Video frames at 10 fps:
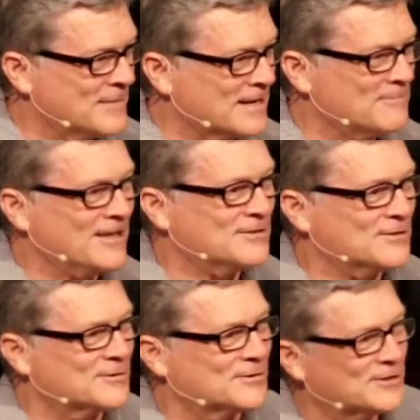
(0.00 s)
But I'm not
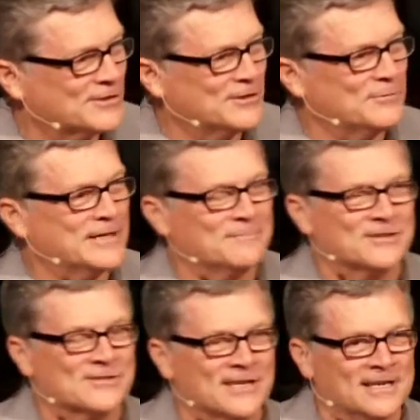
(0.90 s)
so sure you want Him
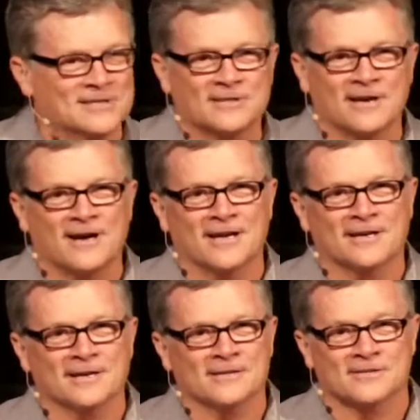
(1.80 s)
to say
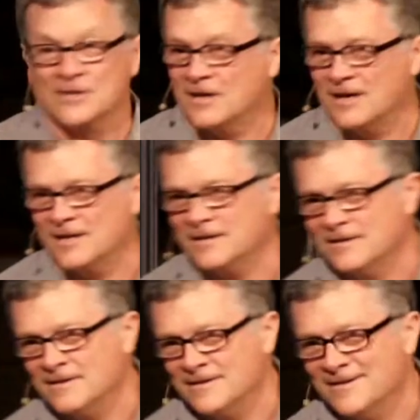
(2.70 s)
Scott, Scott,
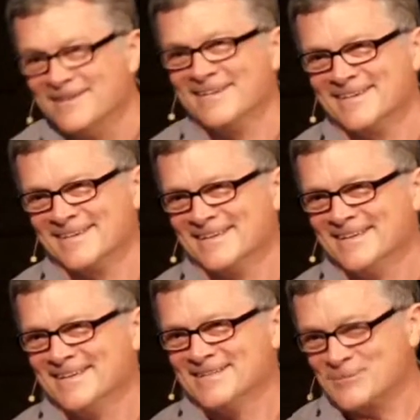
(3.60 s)

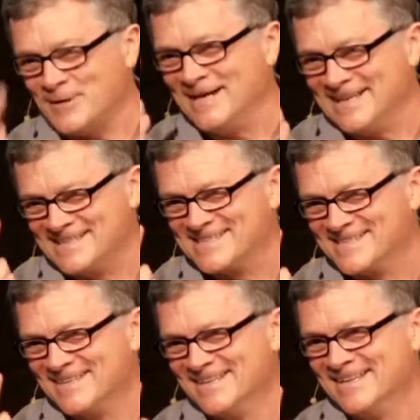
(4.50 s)

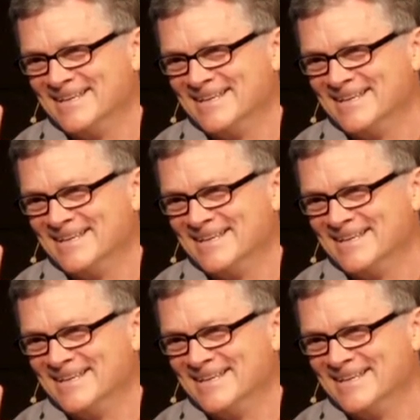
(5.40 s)
twice.